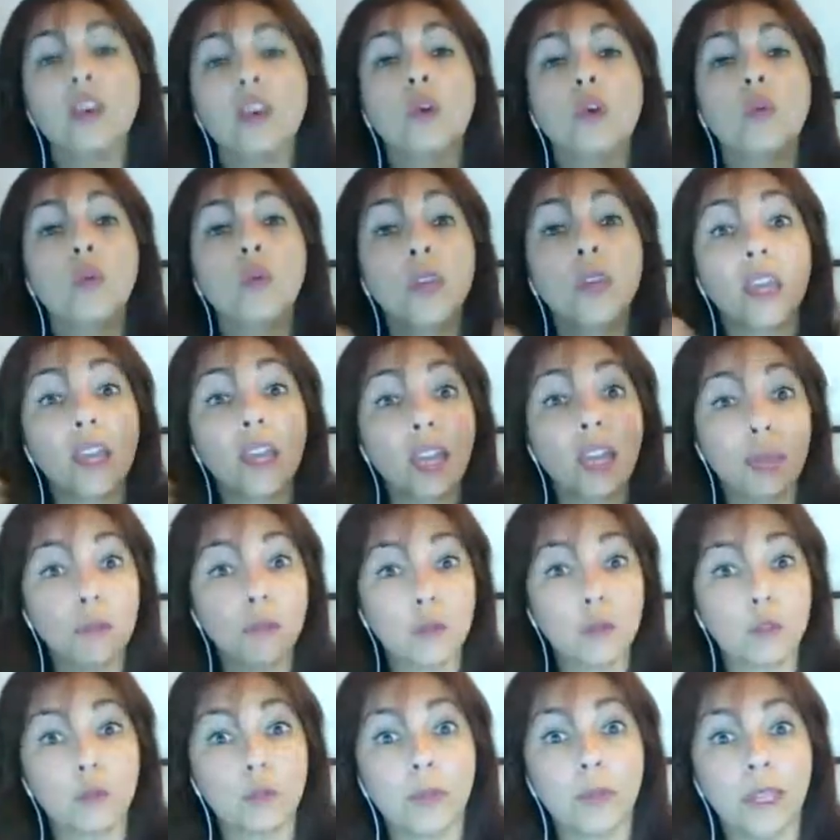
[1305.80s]
we are
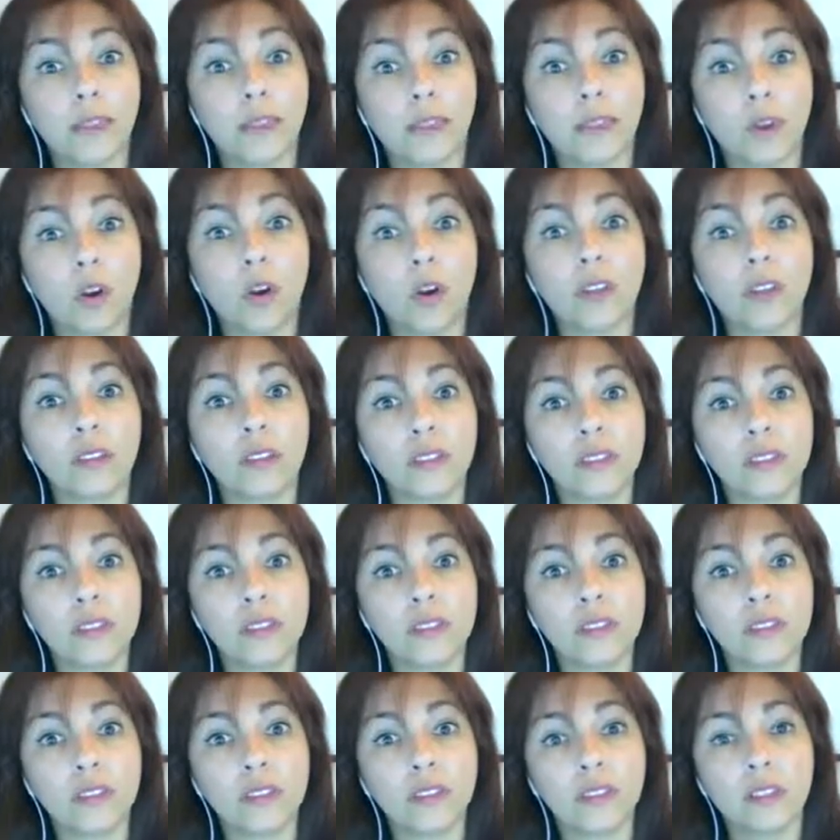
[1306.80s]
able to better
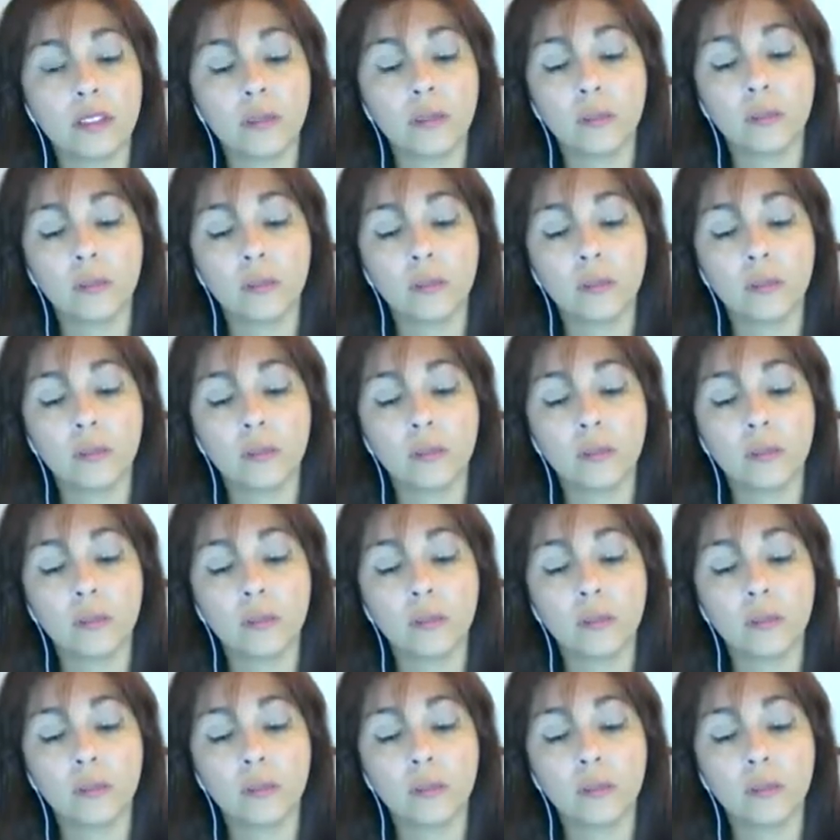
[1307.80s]
others.